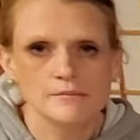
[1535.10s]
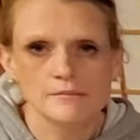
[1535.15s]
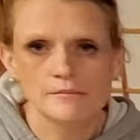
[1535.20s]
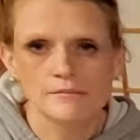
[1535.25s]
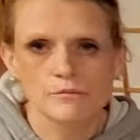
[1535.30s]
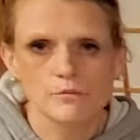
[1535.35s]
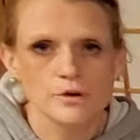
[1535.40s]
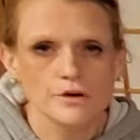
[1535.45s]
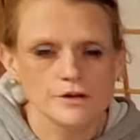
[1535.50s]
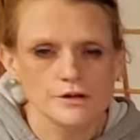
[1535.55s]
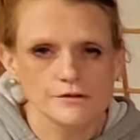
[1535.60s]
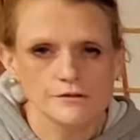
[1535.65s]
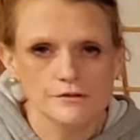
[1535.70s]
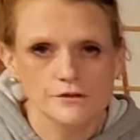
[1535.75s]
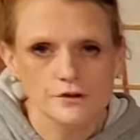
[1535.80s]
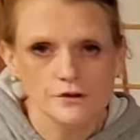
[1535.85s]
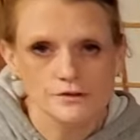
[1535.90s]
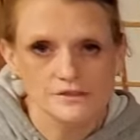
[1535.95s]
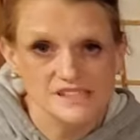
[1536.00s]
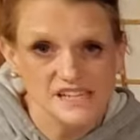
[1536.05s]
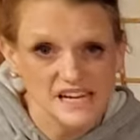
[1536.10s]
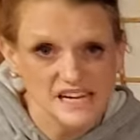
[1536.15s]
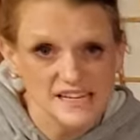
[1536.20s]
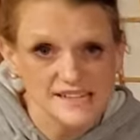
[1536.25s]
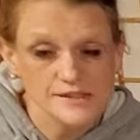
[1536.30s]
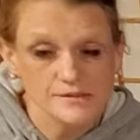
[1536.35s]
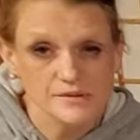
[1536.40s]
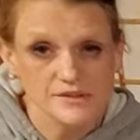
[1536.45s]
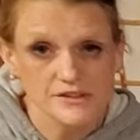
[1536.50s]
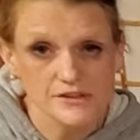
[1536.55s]
wonderful
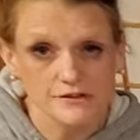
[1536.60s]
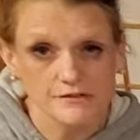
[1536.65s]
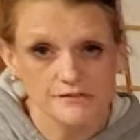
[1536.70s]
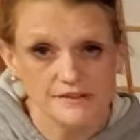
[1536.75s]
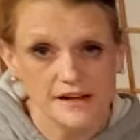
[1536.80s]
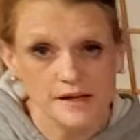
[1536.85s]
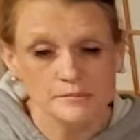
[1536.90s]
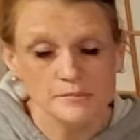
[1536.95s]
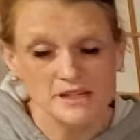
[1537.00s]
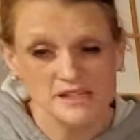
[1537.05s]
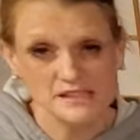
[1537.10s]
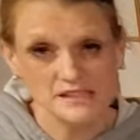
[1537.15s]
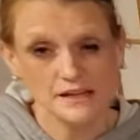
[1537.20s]
days with your families.